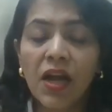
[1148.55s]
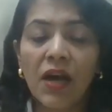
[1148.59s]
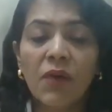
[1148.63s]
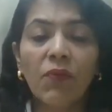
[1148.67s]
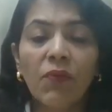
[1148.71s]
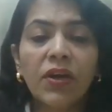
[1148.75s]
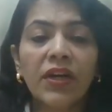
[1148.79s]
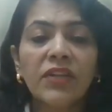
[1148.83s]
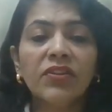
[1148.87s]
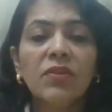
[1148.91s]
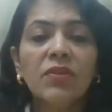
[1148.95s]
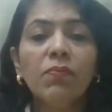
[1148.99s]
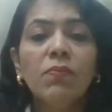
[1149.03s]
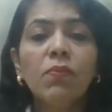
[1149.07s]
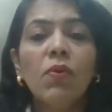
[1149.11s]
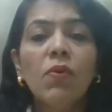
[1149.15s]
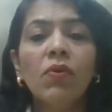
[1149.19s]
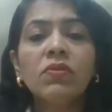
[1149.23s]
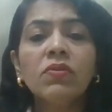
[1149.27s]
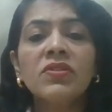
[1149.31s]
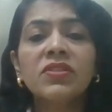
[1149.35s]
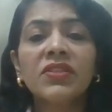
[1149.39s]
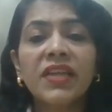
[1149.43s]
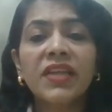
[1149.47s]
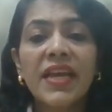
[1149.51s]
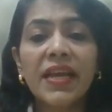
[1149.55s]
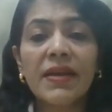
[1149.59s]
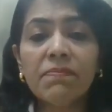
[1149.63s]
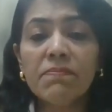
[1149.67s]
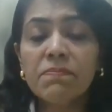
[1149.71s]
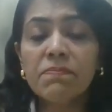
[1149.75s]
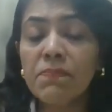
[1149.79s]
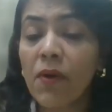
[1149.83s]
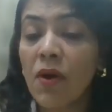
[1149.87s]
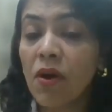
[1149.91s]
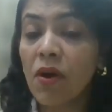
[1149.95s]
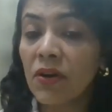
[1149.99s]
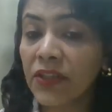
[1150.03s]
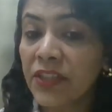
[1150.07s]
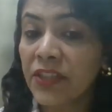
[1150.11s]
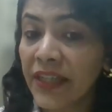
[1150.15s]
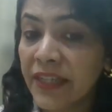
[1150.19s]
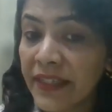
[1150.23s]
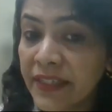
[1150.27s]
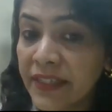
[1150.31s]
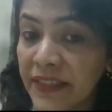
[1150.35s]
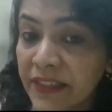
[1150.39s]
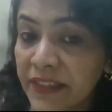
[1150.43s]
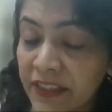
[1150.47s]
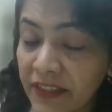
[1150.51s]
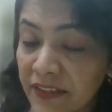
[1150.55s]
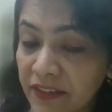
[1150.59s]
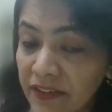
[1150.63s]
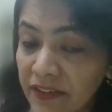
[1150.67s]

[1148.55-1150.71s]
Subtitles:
One of the most important